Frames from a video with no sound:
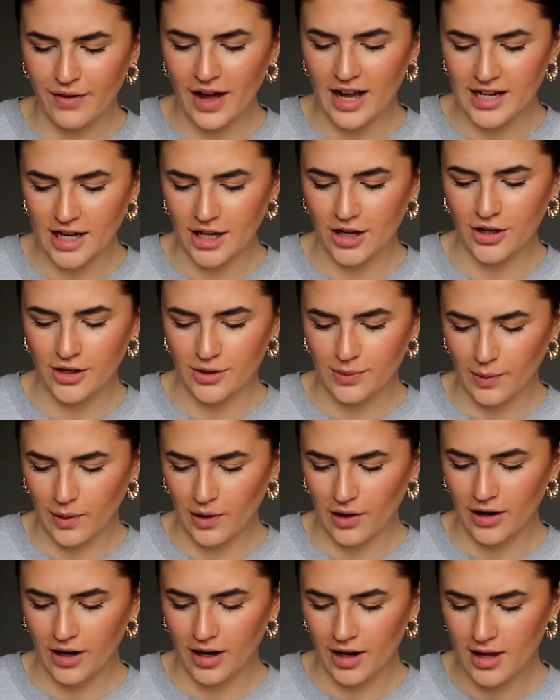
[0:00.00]
find a good
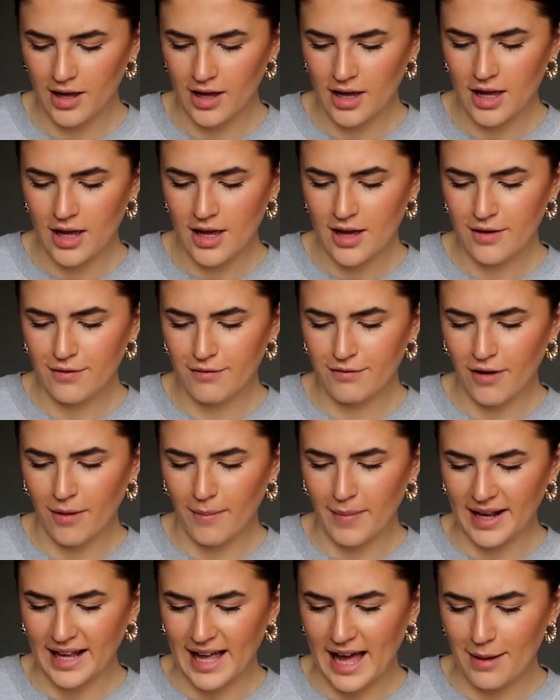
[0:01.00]
one
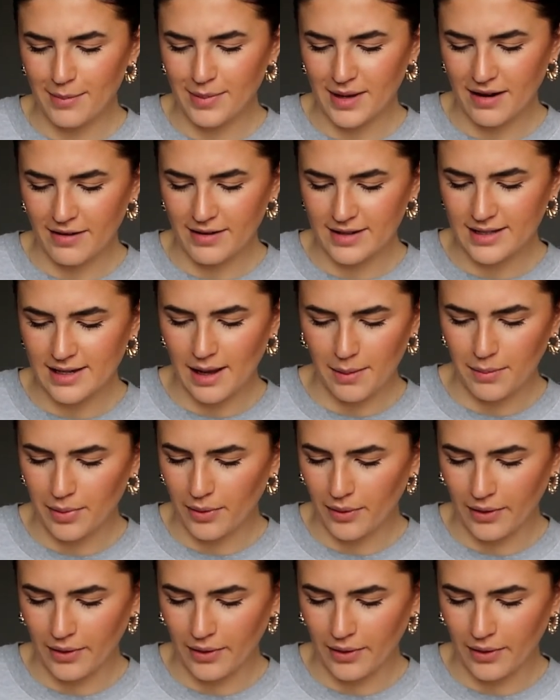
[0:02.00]
from my gap year at some